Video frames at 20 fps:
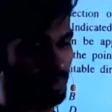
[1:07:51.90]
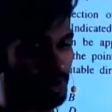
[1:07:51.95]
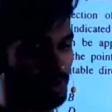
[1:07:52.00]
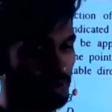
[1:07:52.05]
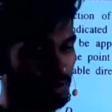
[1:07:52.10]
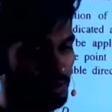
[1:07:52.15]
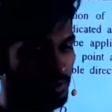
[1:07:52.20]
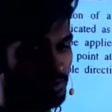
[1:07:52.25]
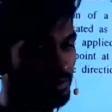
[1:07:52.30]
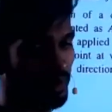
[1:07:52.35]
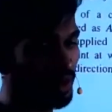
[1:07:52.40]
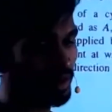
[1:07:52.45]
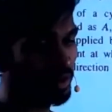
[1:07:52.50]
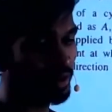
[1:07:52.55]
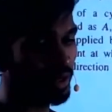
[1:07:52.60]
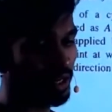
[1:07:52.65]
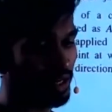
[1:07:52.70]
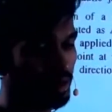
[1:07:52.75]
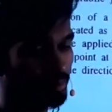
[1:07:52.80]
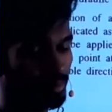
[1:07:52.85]
Where you can
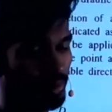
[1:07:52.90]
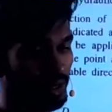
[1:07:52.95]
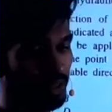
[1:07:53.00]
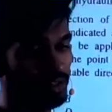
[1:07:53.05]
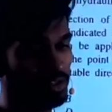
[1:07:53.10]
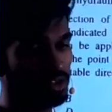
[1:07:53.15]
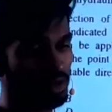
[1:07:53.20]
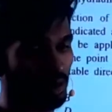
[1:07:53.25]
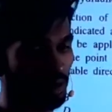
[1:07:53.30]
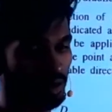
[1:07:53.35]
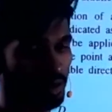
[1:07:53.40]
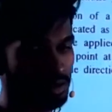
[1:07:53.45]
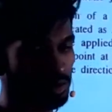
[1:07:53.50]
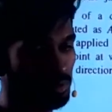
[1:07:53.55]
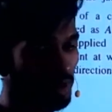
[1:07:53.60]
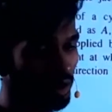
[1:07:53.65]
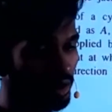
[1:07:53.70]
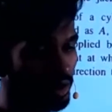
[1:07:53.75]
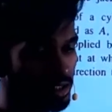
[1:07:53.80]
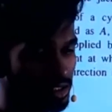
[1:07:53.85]
apply the
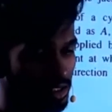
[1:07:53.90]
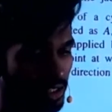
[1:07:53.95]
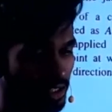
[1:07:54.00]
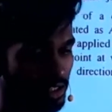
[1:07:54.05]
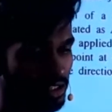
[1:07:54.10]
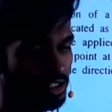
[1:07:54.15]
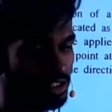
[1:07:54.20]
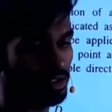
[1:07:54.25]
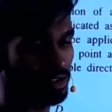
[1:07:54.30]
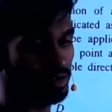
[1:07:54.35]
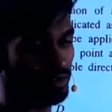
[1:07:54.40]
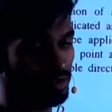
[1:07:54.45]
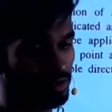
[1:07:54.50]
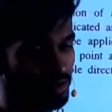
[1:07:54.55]
smallest and easiest force.